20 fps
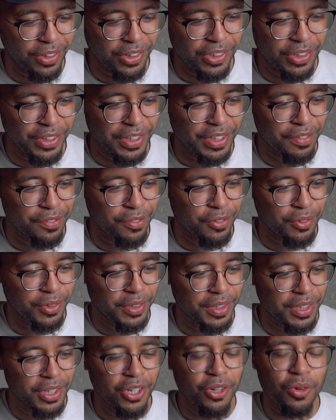Are you looking
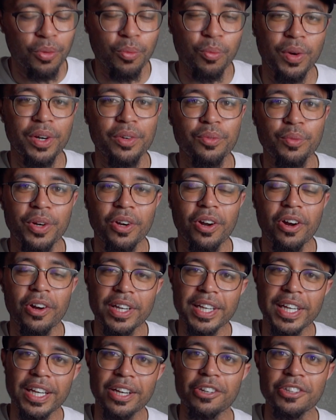for one where our
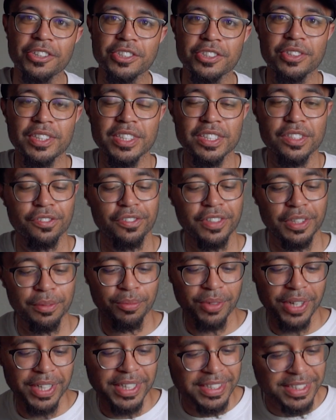character is
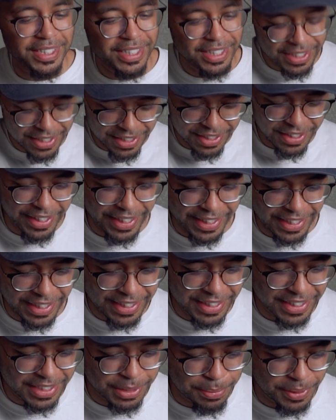framed right, like
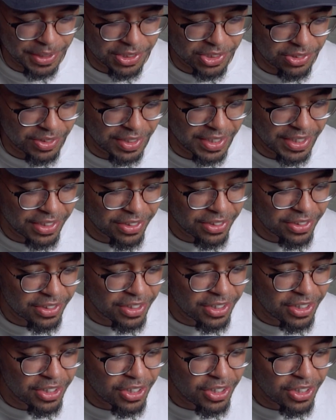in this picture here?